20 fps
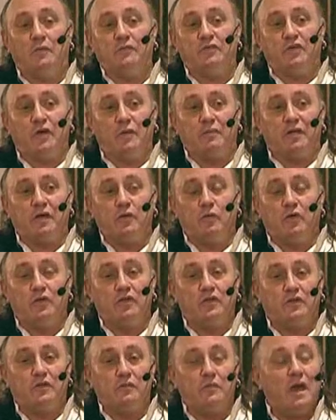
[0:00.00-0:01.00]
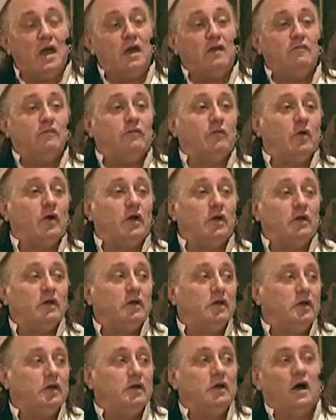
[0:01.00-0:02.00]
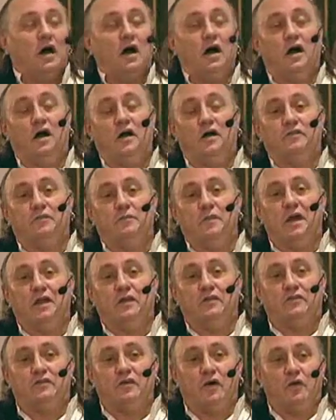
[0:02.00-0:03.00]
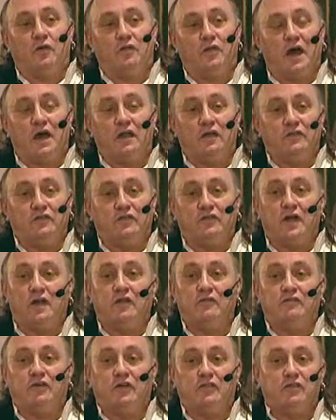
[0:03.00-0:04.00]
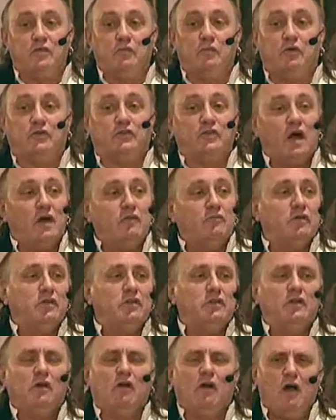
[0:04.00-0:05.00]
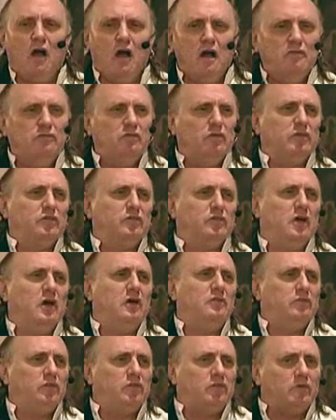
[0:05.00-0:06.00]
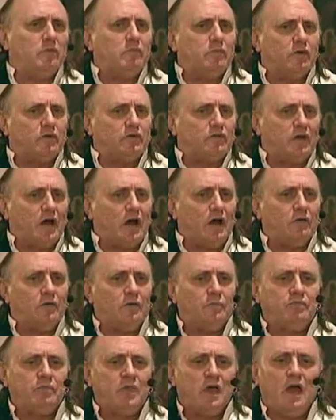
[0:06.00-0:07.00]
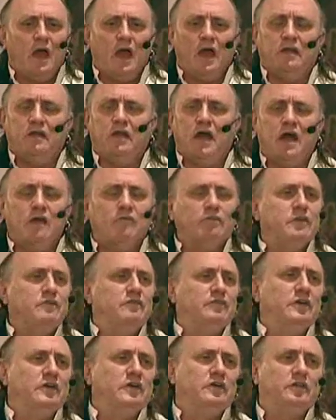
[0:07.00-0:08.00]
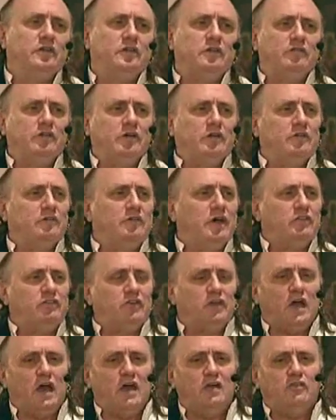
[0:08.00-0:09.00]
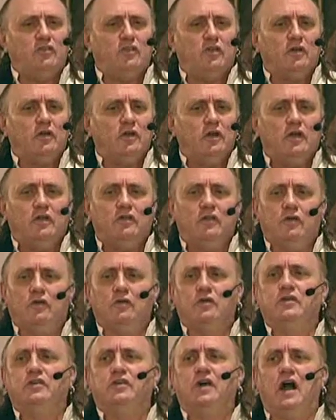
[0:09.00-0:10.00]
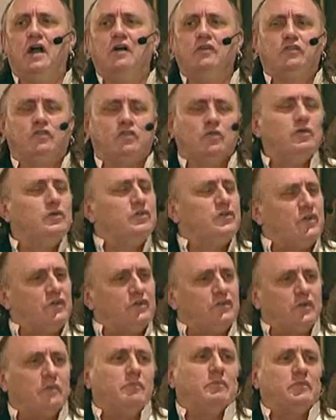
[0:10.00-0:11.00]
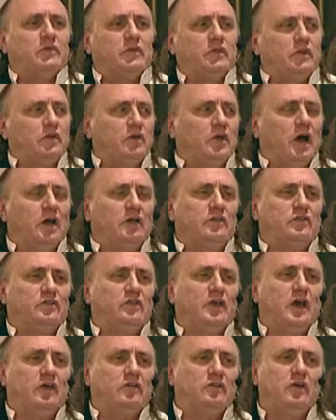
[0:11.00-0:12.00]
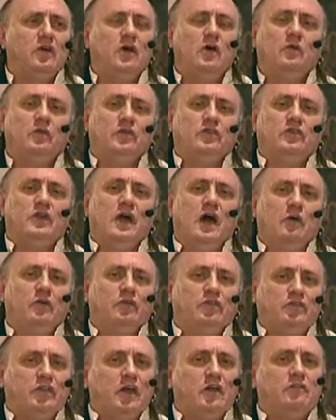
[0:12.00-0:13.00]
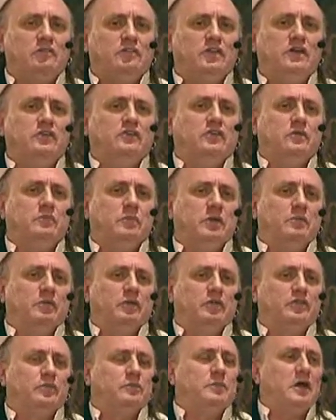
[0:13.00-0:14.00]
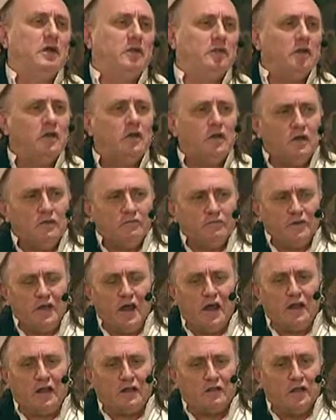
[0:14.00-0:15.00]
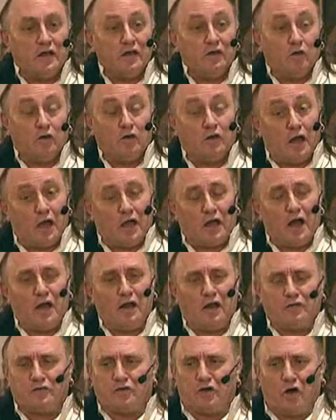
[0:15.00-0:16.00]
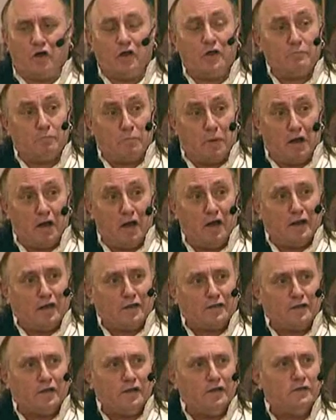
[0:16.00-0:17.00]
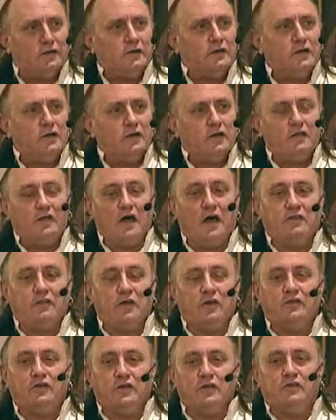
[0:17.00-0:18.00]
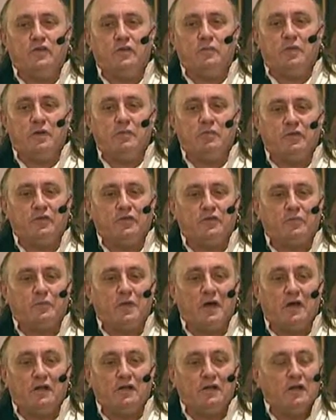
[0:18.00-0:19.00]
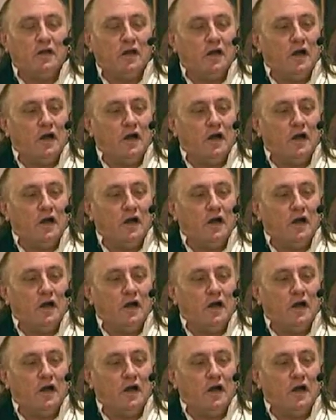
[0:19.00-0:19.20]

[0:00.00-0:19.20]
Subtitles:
something where the demand for it has made it so that instead of just the books I've written, there are hundreds and hundreds of books out in every field, in the field of education. There are entire school systems in the United States which now, instead of teaching people to spell phonetically, or like I like to call it, pahonically, that they're teaching people to spell